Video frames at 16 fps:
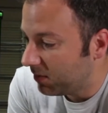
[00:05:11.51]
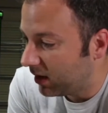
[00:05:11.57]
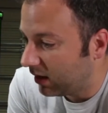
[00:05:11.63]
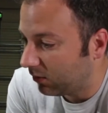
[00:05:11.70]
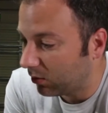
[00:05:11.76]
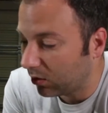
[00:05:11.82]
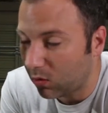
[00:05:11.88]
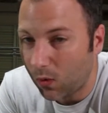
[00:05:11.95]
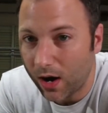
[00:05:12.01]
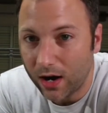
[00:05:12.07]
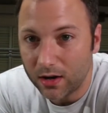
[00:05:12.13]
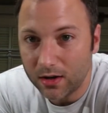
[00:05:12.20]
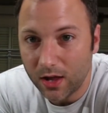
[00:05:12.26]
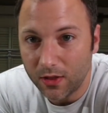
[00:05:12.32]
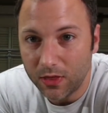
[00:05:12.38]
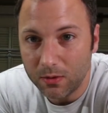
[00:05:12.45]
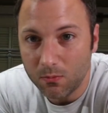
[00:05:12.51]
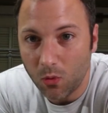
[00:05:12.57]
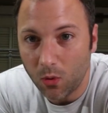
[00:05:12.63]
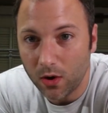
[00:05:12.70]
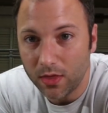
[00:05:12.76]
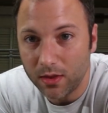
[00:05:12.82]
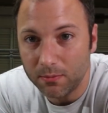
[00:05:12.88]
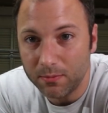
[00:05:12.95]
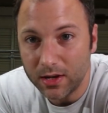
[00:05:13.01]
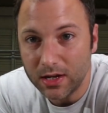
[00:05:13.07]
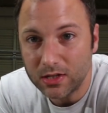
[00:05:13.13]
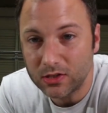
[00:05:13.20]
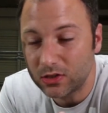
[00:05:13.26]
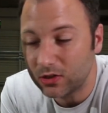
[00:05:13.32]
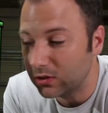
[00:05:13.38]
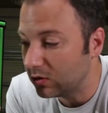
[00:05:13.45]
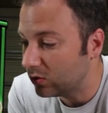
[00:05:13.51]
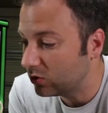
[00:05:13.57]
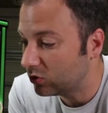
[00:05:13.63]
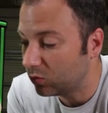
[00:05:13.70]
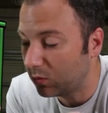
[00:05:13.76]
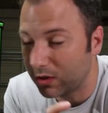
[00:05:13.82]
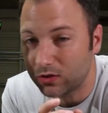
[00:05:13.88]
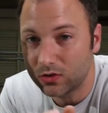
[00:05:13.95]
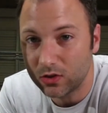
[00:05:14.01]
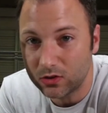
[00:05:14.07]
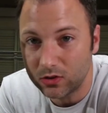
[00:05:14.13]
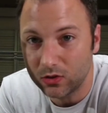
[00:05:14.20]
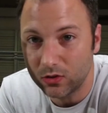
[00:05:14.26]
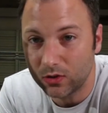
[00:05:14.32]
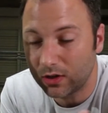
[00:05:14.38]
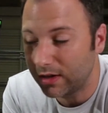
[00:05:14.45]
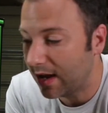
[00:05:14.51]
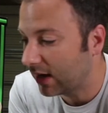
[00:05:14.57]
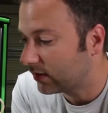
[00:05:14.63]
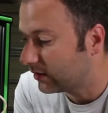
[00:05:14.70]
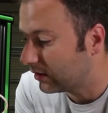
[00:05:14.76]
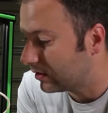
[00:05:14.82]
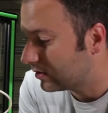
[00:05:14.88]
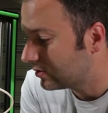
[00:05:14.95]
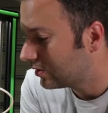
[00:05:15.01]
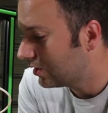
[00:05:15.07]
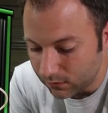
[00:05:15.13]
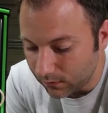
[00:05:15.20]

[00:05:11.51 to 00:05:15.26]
and it required nothing more than me to switch the two connectors.